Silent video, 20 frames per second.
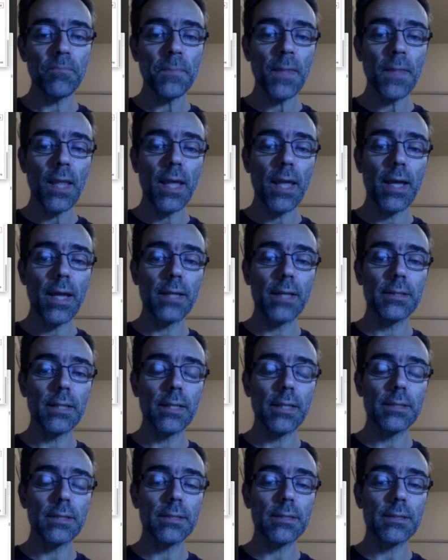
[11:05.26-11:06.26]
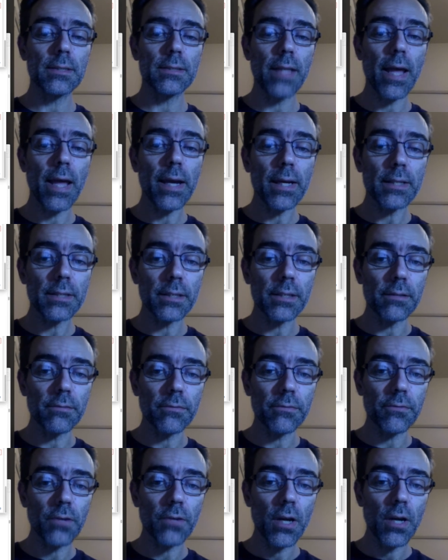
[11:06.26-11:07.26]
and it's negative
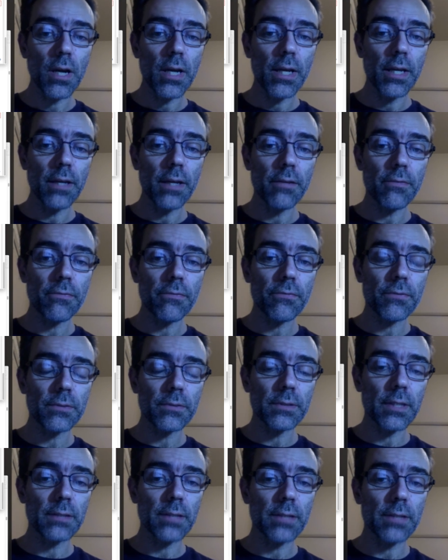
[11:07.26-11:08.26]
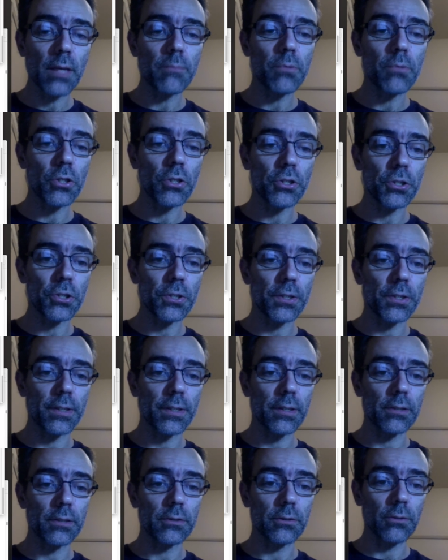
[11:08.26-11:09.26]
if the temperature is
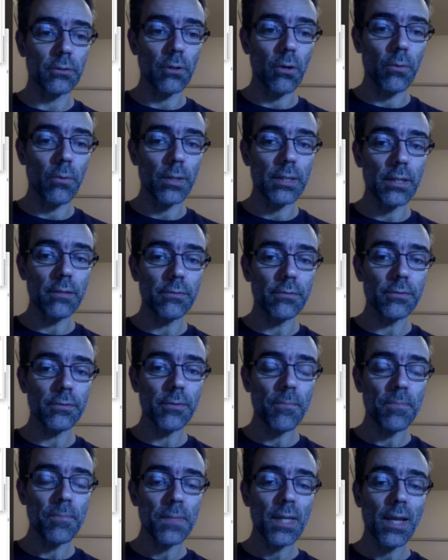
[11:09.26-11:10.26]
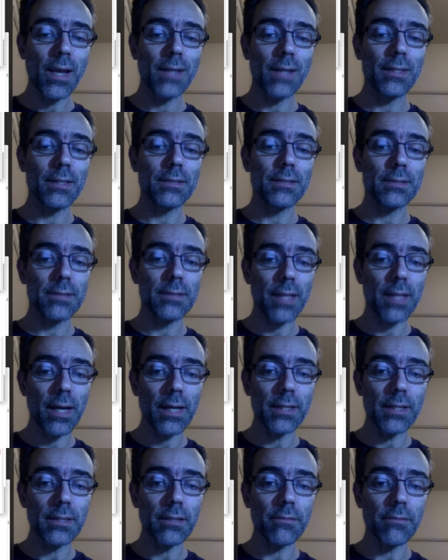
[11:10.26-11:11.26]
low enough, and it's
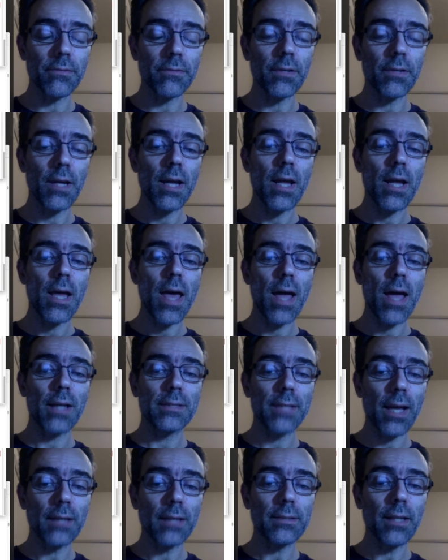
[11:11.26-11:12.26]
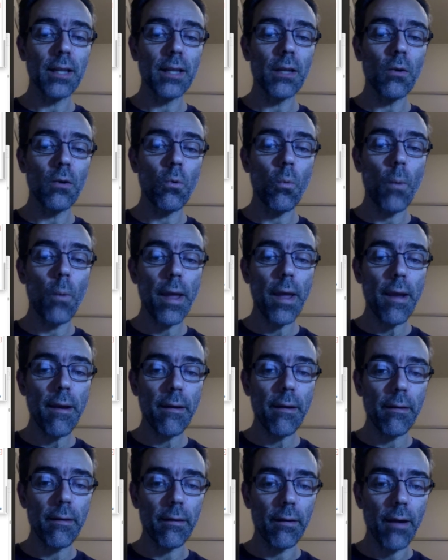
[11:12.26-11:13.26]
negative exactly
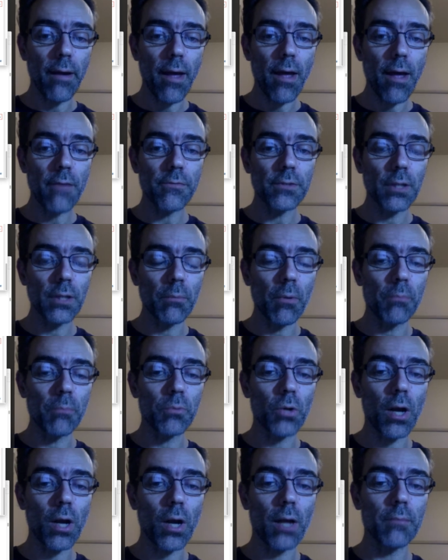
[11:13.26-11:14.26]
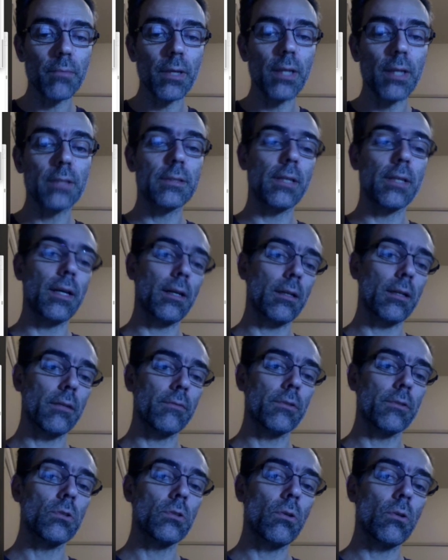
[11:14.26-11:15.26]
where F double prime is negative.
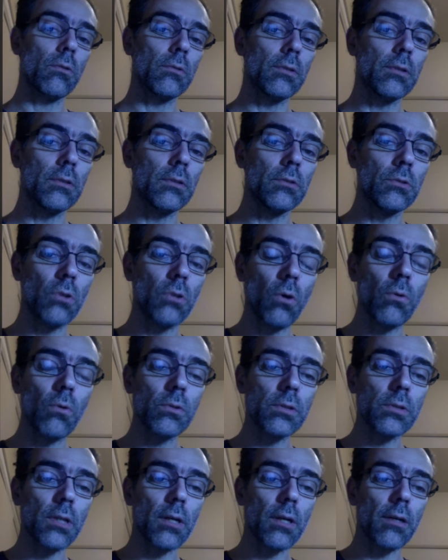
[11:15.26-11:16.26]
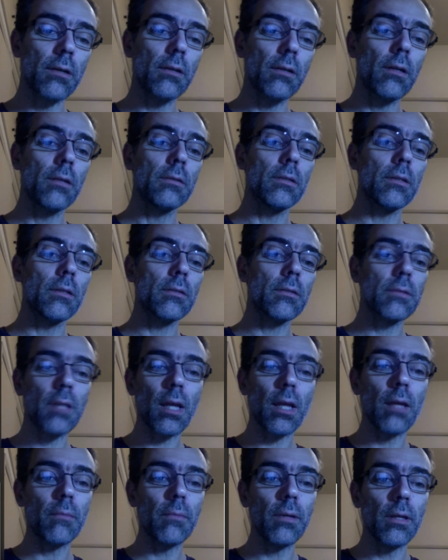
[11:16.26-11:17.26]
So those are the
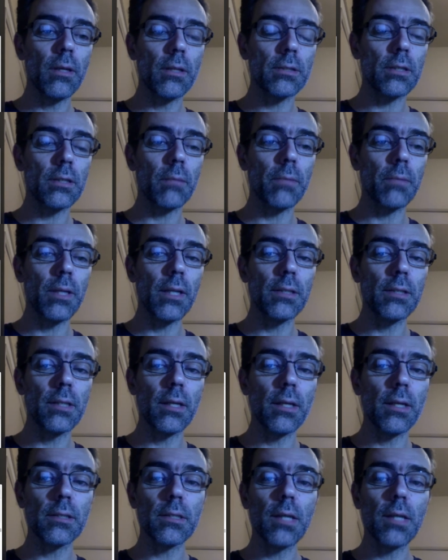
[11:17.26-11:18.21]
same instabilities